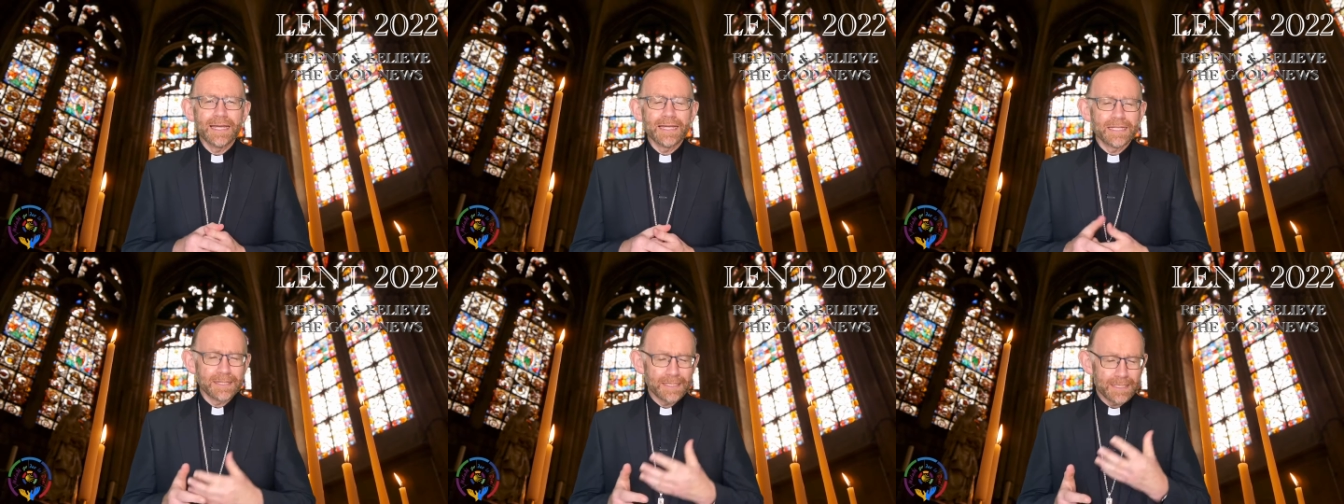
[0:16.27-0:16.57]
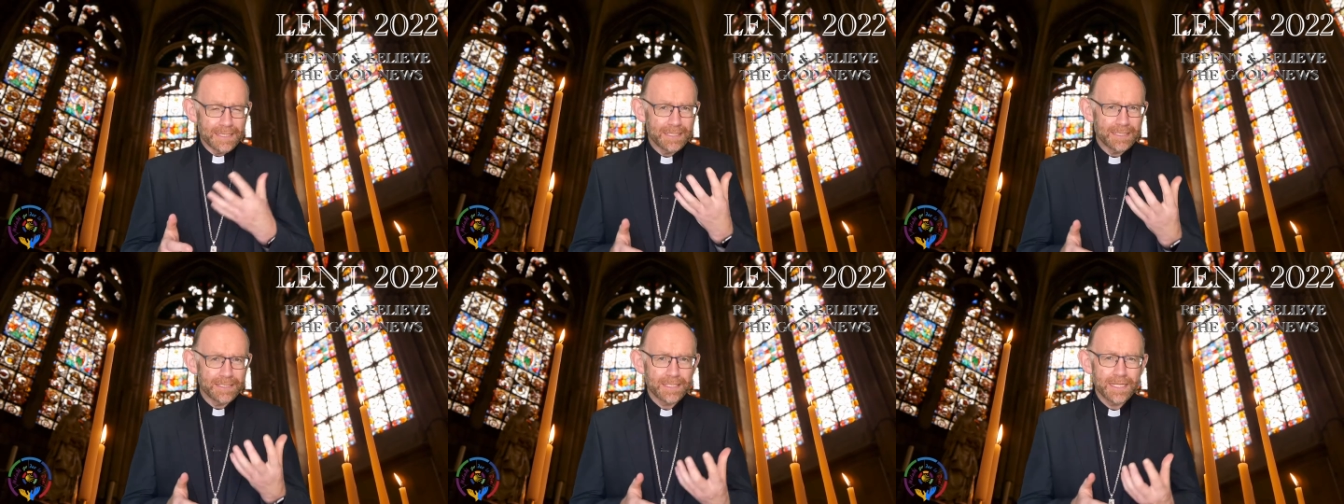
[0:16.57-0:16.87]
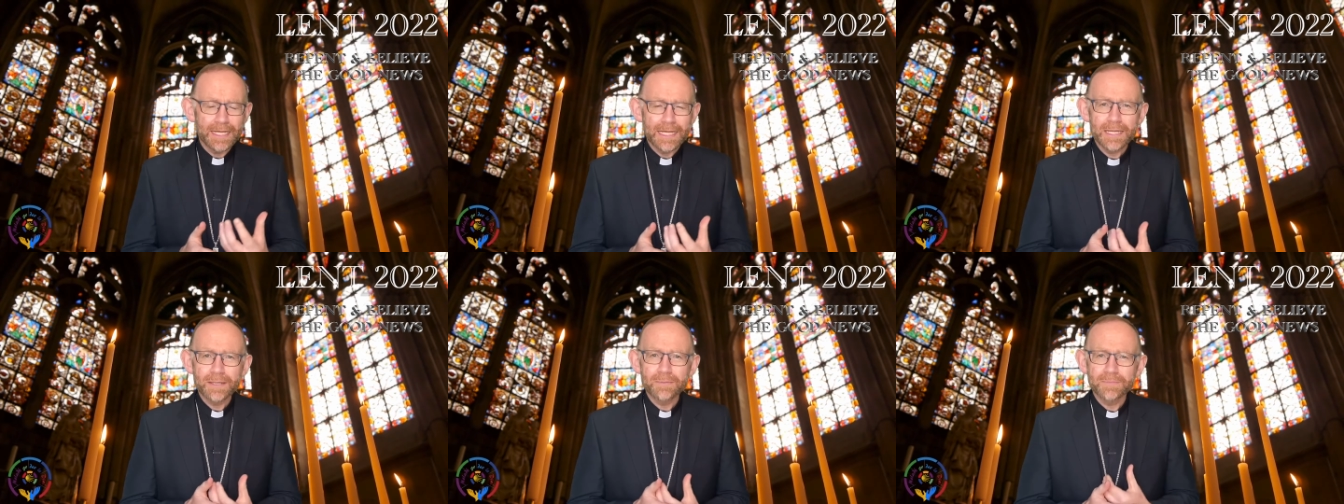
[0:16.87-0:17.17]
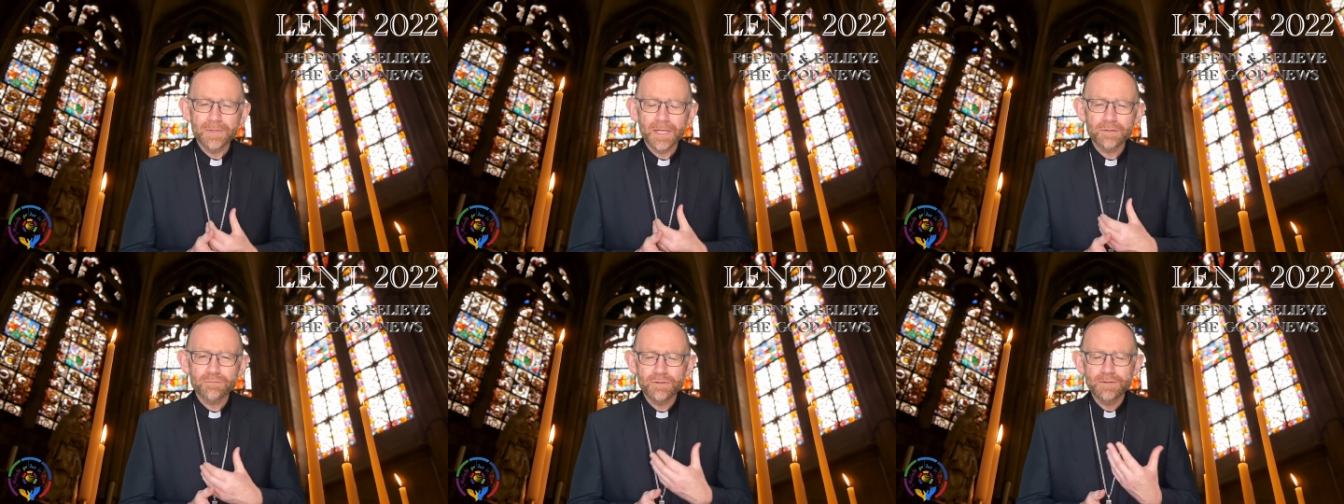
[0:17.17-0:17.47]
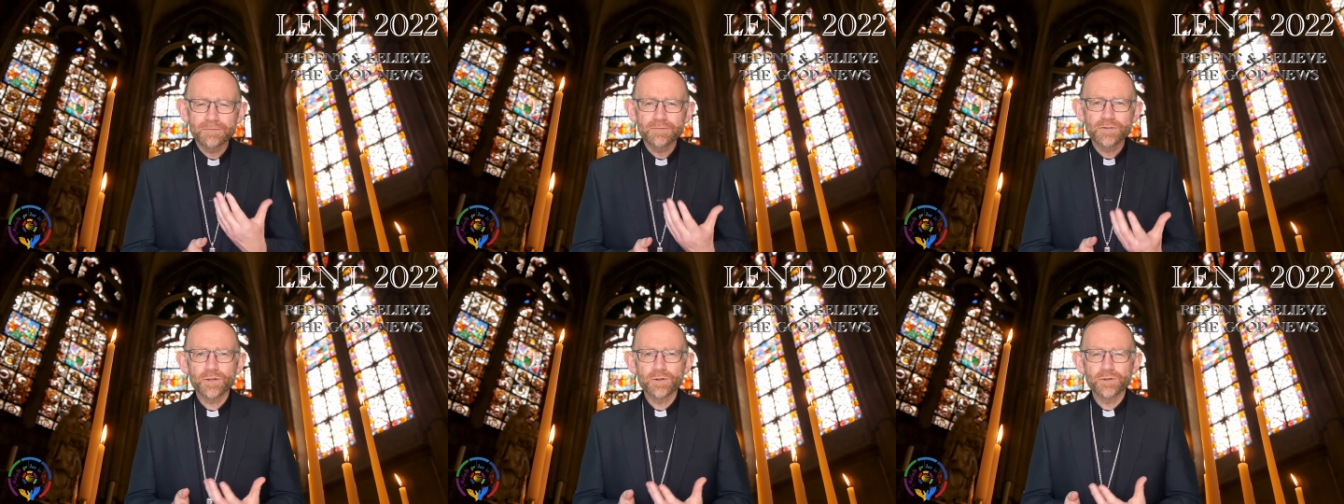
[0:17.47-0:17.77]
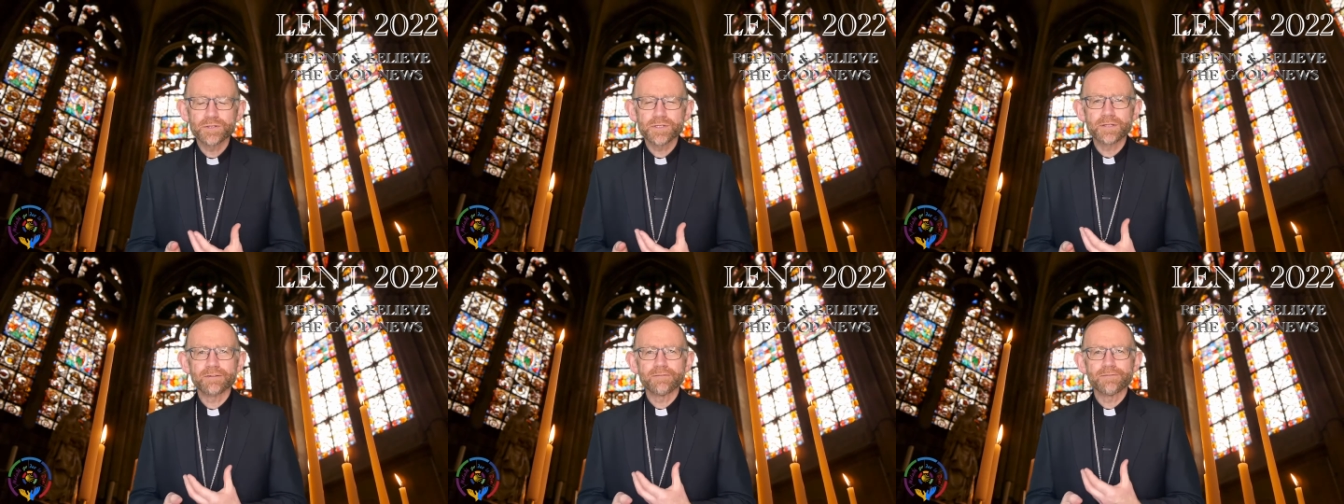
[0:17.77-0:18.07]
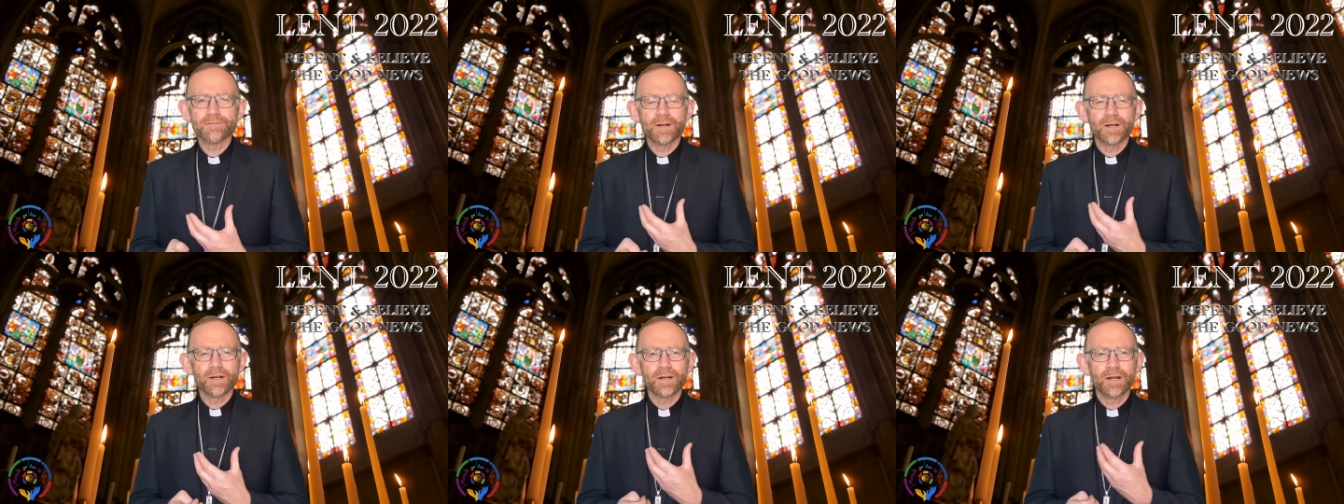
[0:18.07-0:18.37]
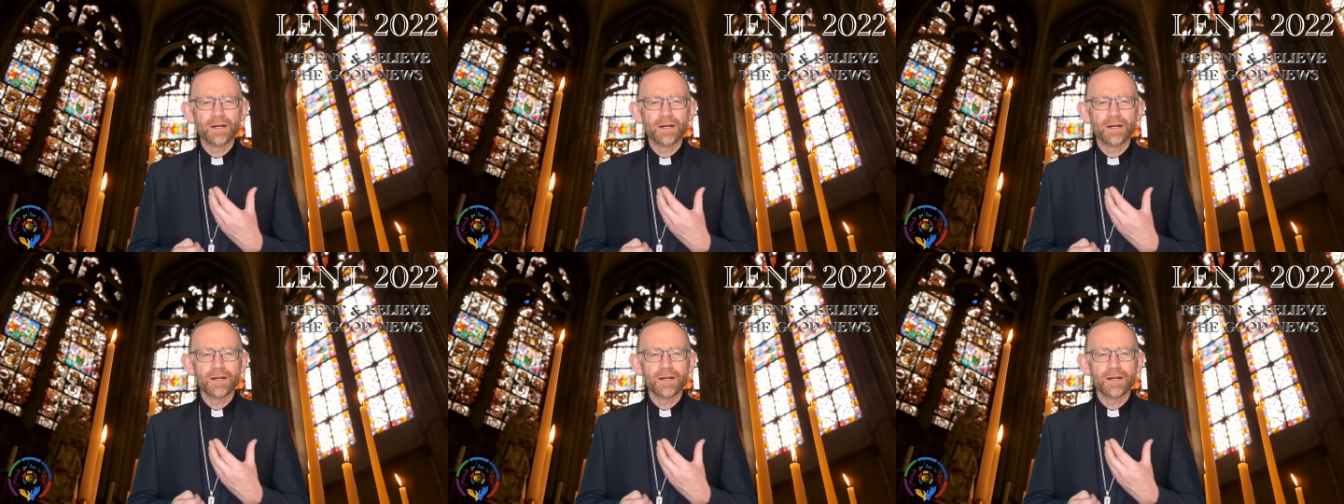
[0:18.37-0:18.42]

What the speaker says: The theme that we've chosen for